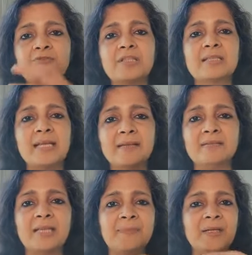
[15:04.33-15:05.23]
just like
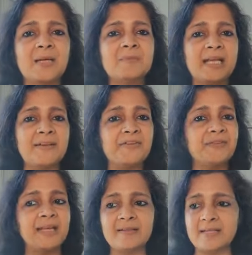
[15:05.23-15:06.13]
that becomes kind of
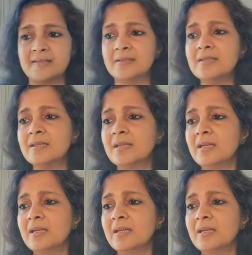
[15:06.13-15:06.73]
like a dessert.